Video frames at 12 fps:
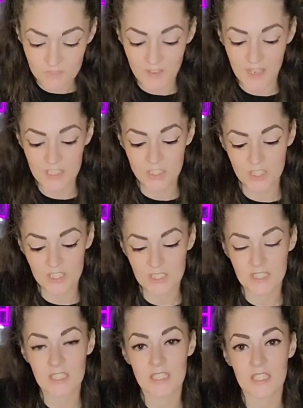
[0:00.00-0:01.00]
could
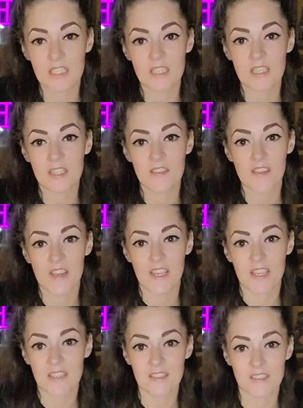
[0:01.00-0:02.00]
fashion a thing
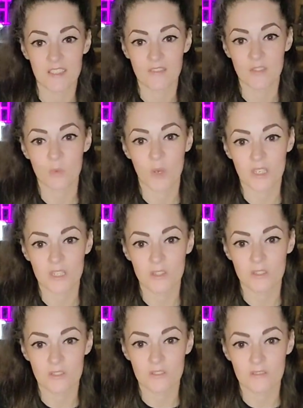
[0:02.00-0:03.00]
if you
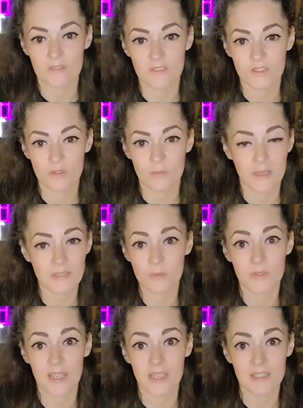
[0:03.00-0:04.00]
wanted to mess
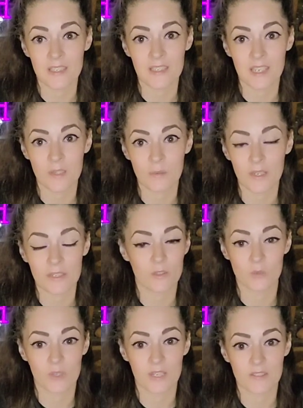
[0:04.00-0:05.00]
with that in any kind of way or
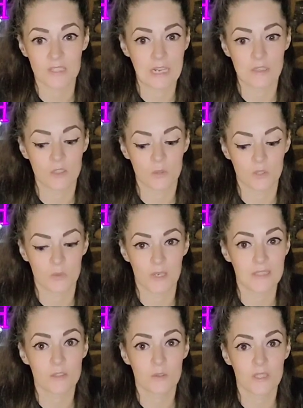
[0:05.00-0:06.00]
do whatever. I don't know what you
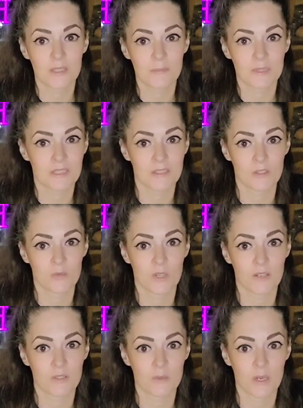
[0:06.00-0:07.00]
want to do with it, but just do
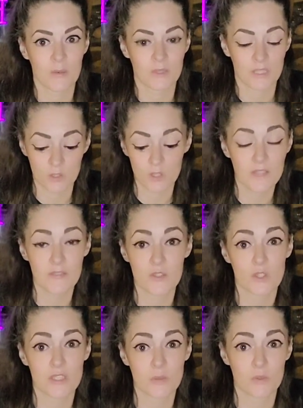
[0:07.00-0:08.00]
whatever you want with it. You could even
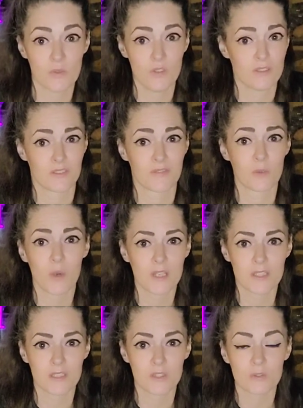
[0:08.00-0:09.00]
dress it with oil if you
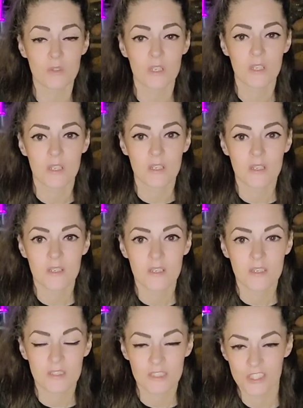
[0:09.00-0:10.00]
wanted to.
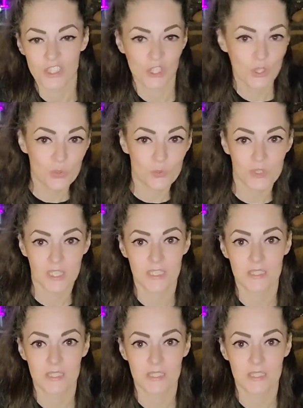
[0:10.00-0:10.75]
Shoot.